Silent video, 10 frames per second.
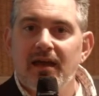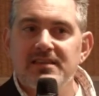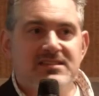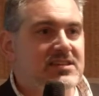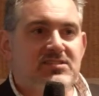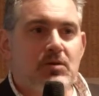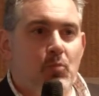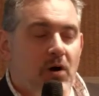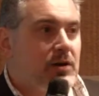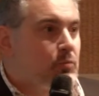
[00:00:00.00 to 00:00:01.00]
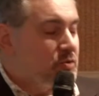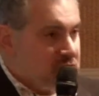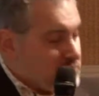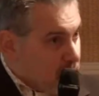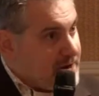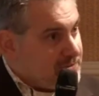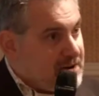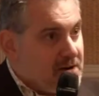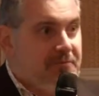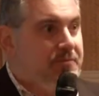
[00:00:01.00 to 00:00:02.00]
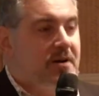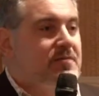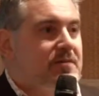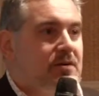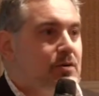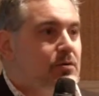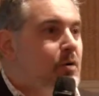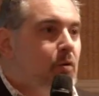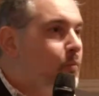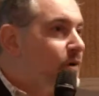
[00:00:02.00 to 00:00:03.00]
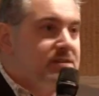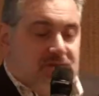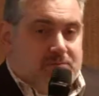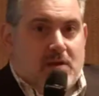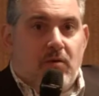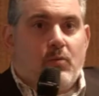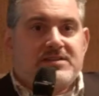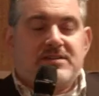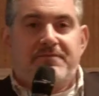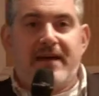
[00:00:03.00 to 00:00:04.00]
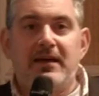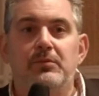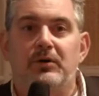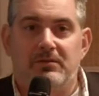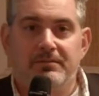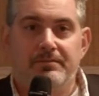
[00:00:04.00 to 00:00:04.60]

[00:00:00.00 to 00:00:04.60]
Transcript: and system one, which is right there in front of you, was it wasn't available.